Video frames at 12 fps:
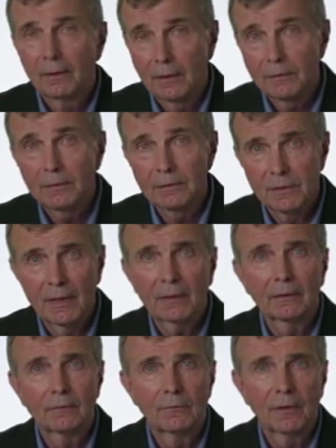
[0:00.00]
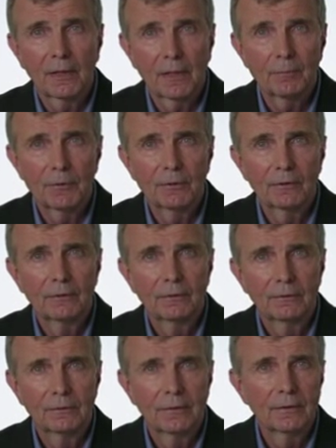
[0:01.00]
That's exactly what happened
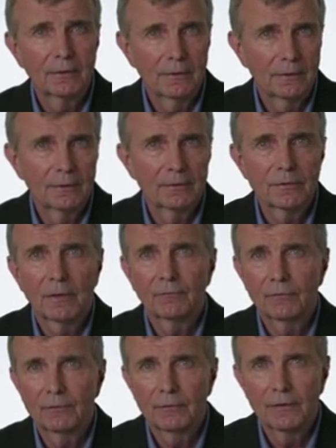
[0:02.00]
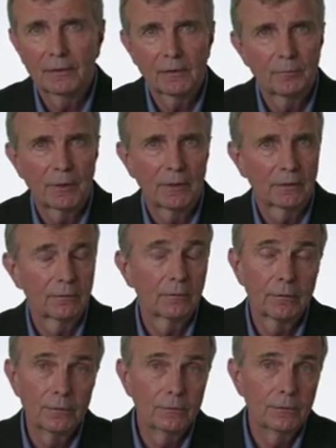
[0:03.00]
during the years after the
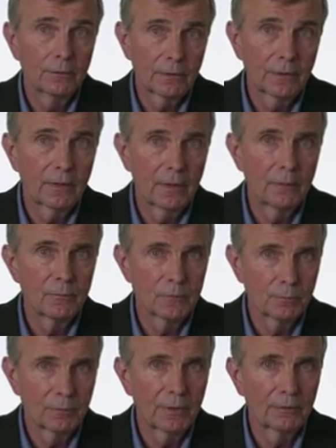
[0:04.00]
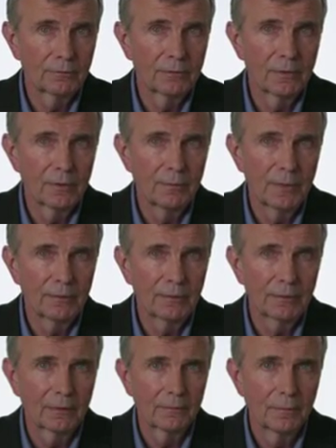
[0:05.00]
Knickerbocker or New York game spread throughout America.